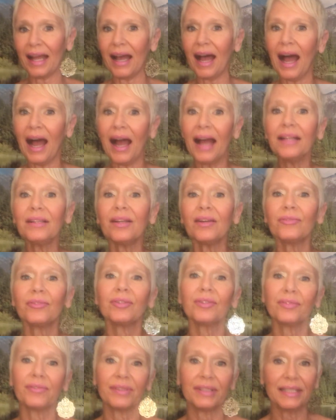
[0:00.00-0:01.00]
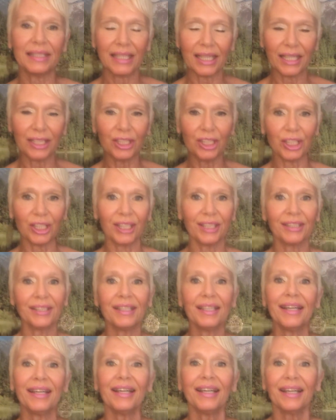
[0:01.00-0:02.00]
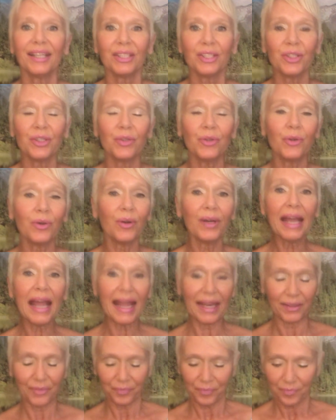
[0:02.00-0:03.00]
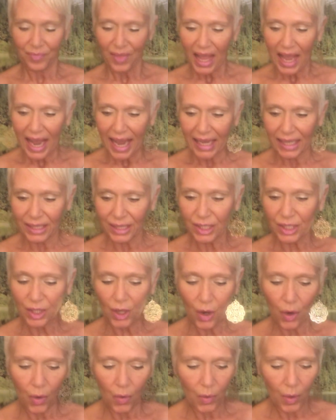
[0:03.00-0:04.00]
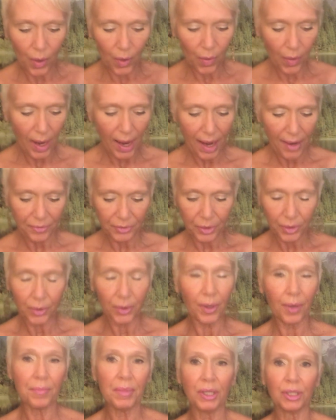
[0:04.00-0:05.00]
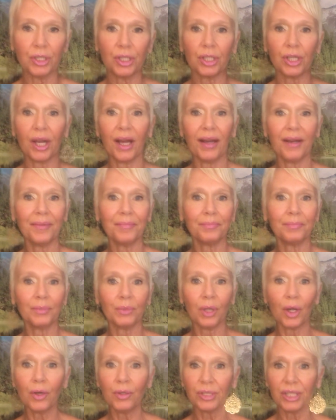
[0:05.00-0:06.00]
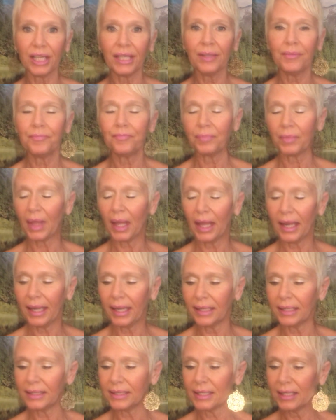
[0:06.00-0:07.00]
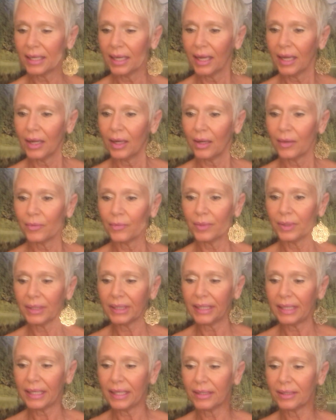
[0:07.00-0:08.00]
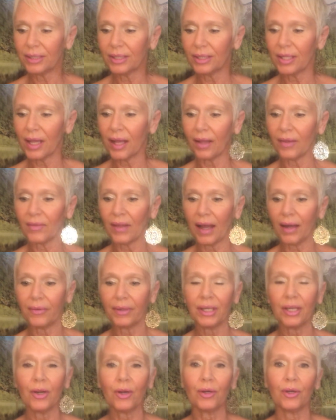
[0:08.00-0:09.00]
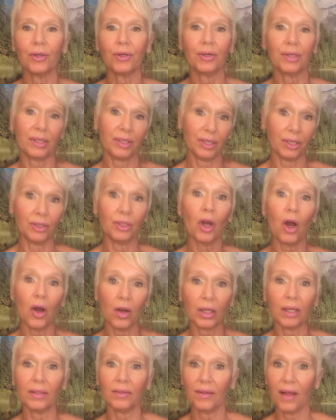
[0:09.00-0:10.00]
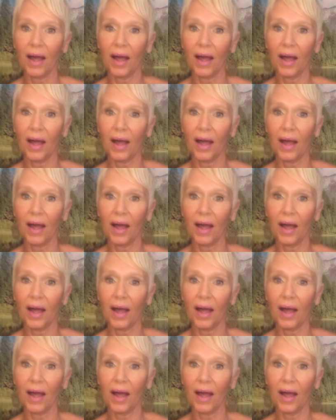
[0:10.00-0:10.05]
high level of intention to create. And so after much coaching and really allowing her to talk a